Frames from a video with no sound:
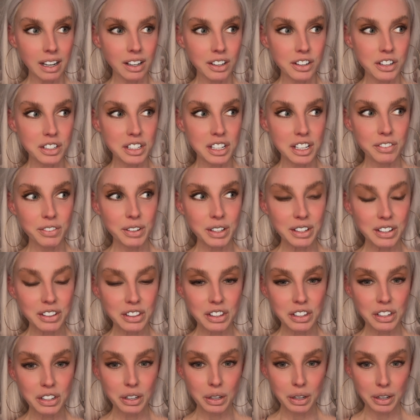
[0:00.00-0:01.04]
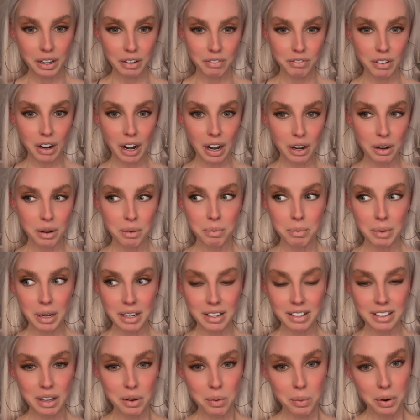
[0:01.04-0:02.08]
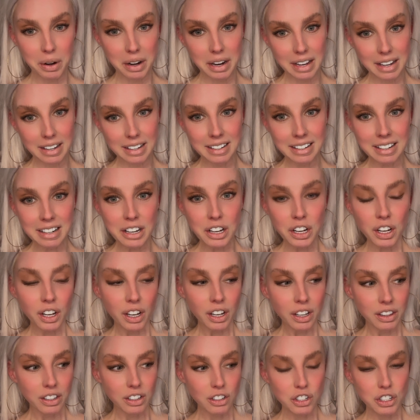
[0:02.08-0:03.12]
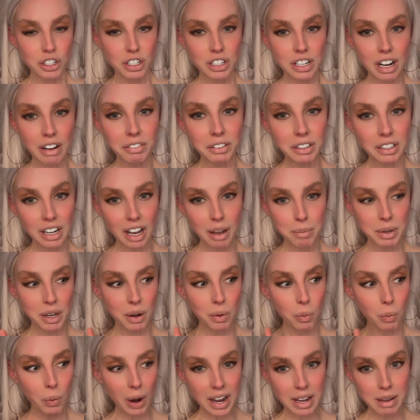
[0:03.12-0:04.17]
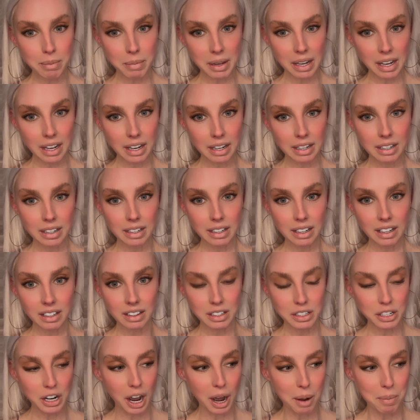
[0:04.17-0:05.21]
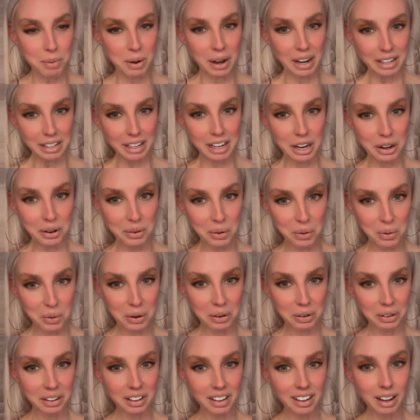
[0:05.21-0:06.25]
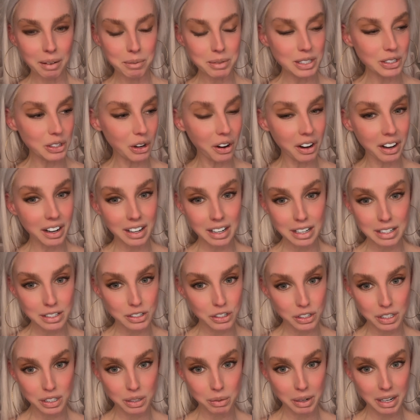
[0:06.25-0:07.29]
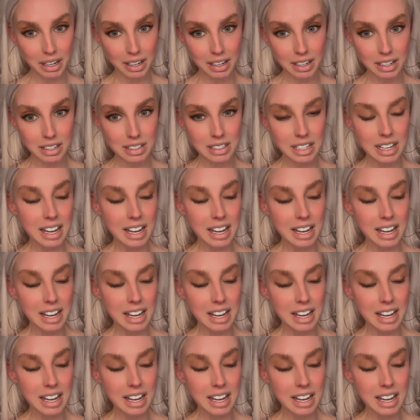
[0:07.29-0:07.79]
Given the environment that we're in, there should definitely not be a white man in the top right-hand corner. I'm sorry, it's just the way it is.